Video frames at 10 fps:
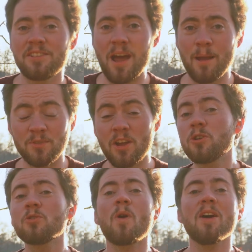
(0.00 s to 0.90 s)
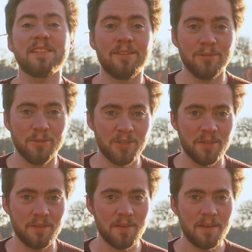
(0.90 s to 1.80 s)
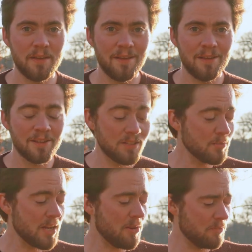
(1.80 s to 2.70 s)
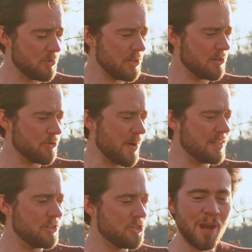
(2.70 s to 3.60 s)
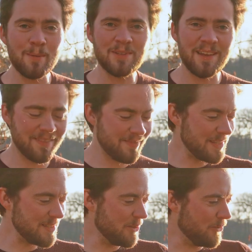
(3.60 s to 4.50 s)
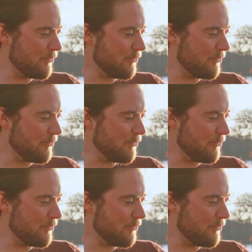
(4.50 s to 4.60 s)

times across evolution. Some take on pretty crazy shapes, like this little